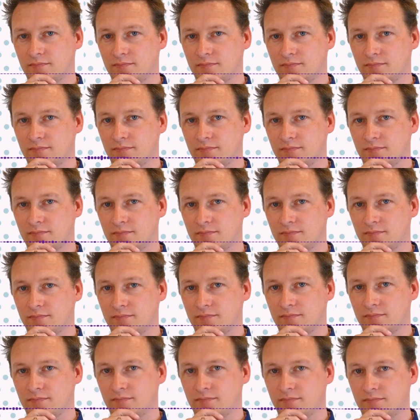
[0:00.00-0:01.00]
and they
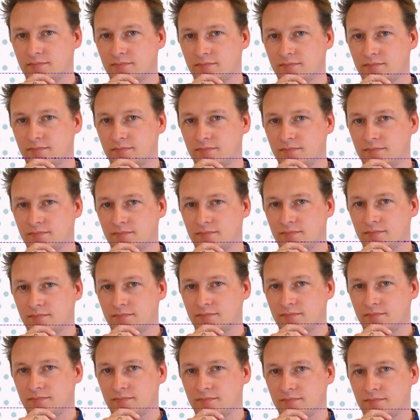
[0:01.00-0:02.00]
enter that ancient
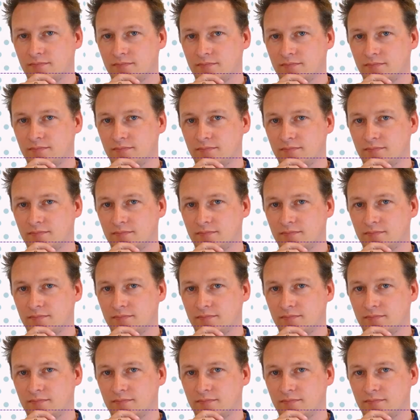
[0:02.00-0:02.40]
city,